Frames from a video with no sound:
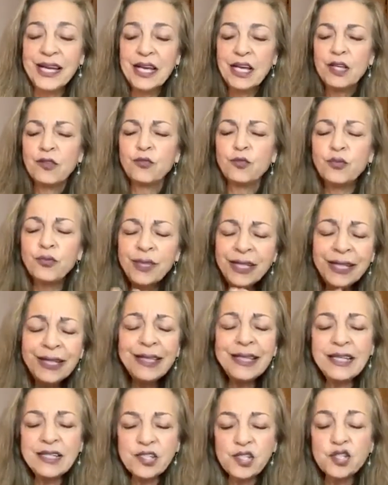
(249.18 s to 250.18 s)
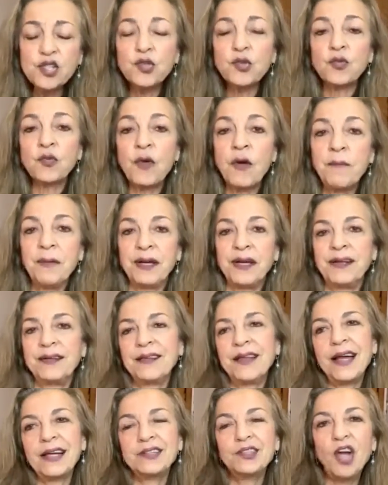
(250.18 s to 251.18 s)
really scrubbing,
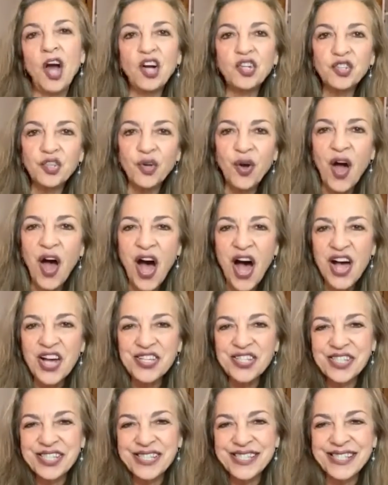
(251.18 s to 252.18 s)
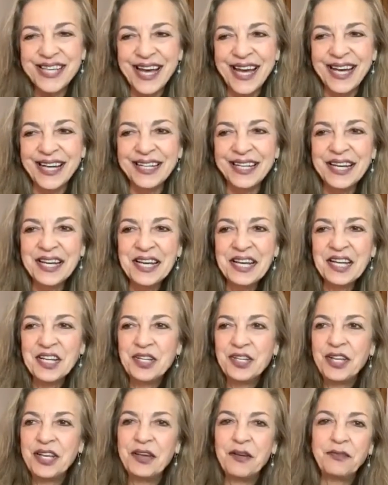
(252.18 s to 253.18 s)
like Dr. Oz said,
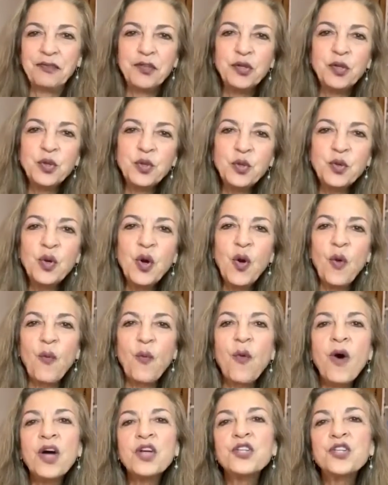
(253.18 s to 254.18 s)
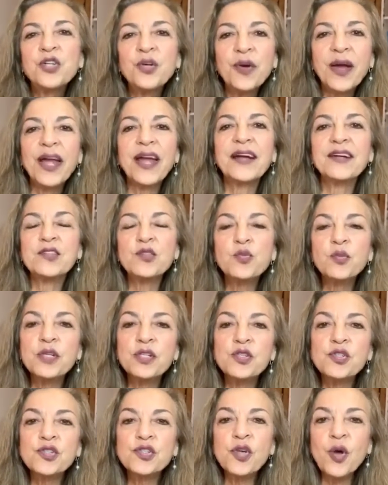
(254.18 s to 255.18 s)
if you wash your hands with
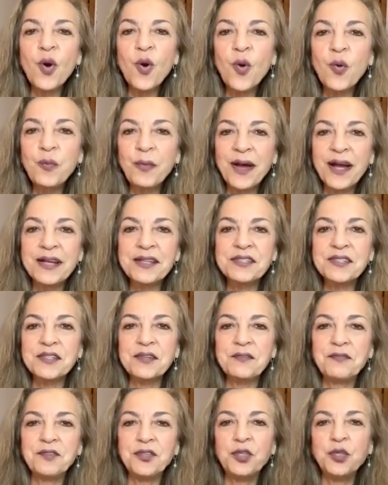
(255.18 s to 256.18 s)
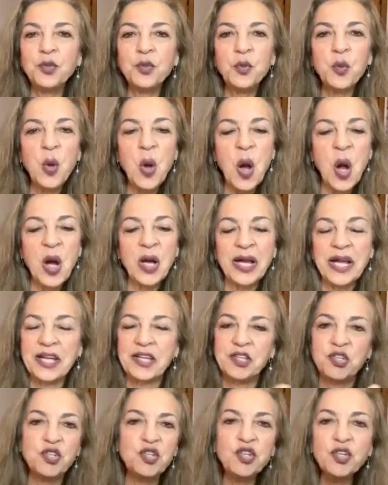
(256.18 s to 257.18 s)
soap as if you are a
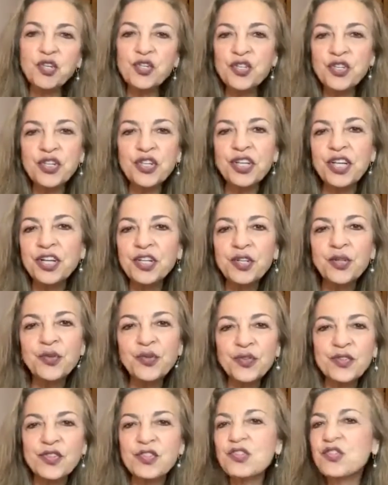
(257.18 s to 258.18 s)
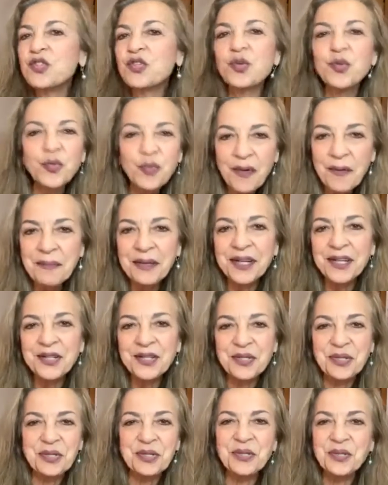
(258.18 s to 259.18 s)
surgeon and you're scrubbing
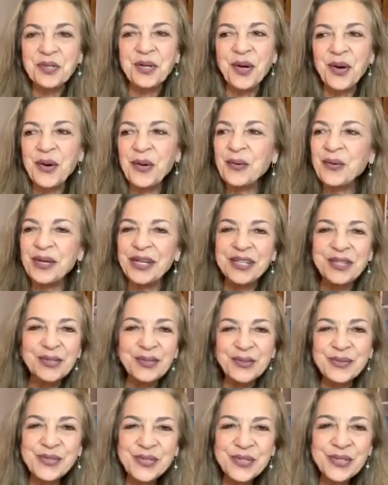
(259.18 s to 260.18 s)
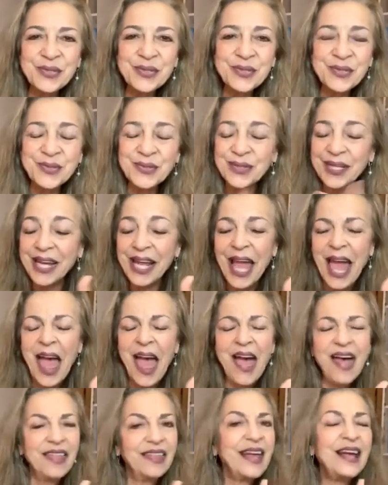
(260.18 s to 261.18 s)
to go into surgery,
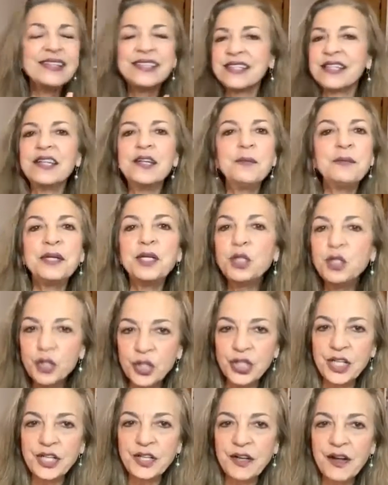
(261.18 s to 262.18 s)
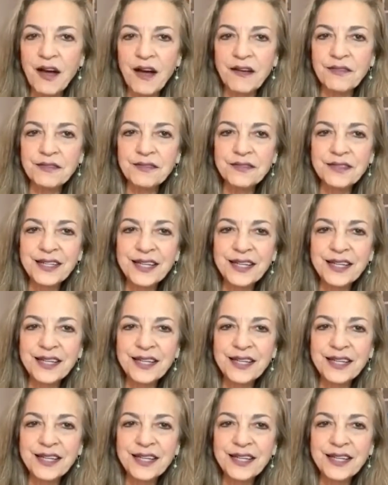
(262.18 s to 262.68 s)
that's going to be good enough.